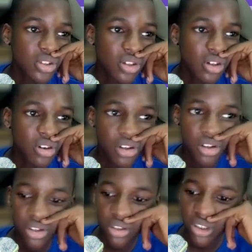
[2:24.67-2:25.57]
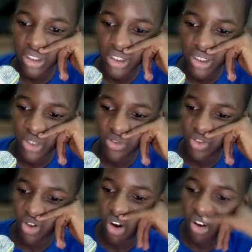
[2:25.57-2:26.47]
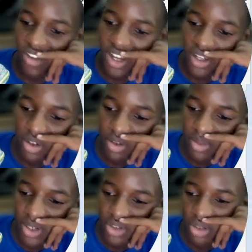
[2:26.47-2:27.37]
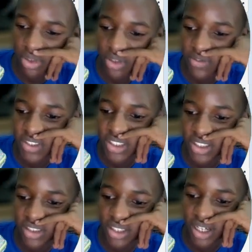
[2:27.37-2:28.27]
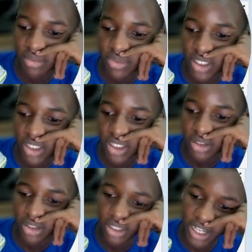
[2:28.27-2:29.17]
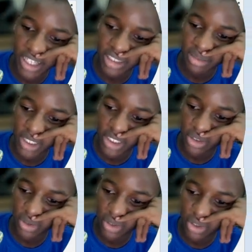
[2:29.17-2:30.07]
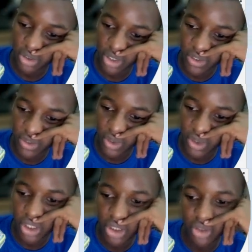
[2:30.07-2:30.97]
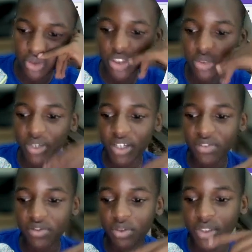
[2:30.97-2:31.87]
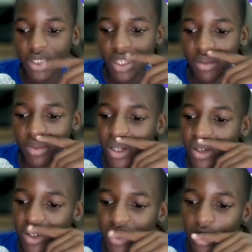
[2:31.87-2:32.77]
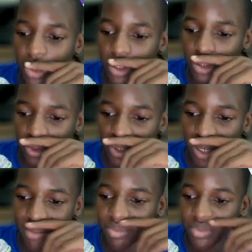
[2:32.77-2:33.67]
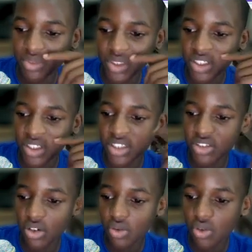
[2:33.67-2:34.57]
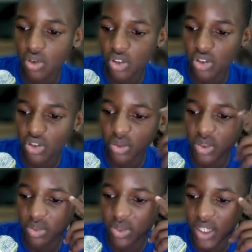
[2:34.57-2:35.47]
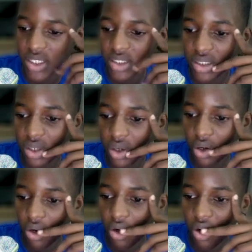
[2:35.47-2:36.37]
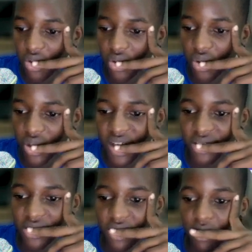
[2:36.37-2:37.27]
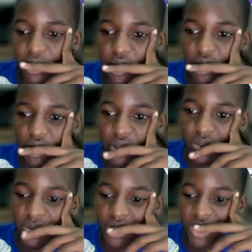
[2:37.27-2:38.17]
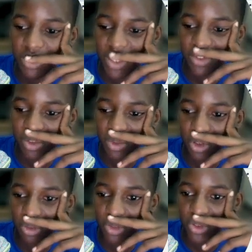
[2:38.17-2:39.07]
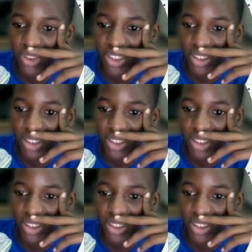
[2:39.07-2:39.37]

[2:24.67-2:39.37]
Or if you hover your mouse above this the cat image, it's going to give you choose sprite from the library. You can create your own custom sprite, or you can upload a sprite from your computer.